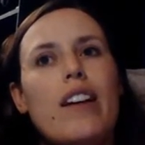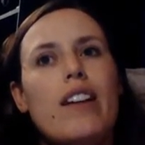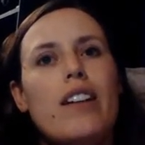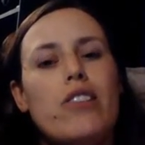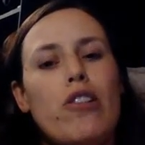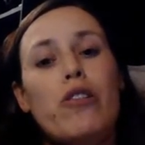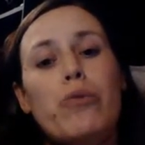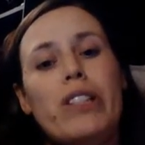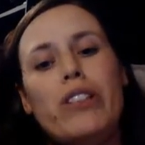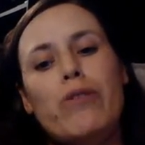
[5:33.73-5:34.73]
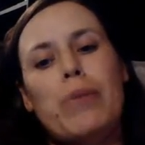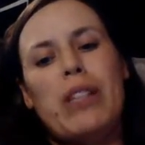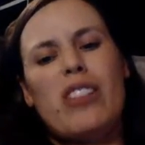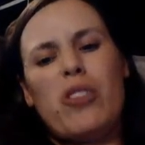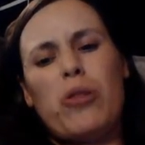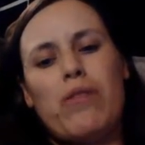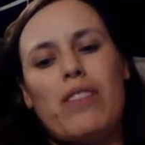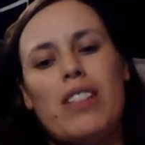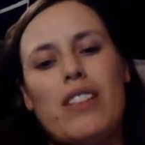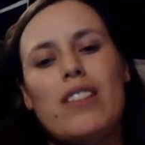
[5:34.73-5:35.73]
Don't you wish you were me sort of
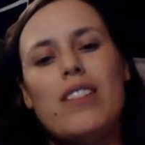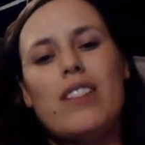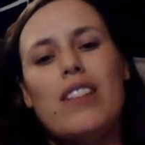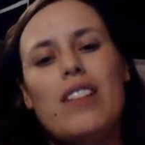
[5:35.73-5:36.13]
thing.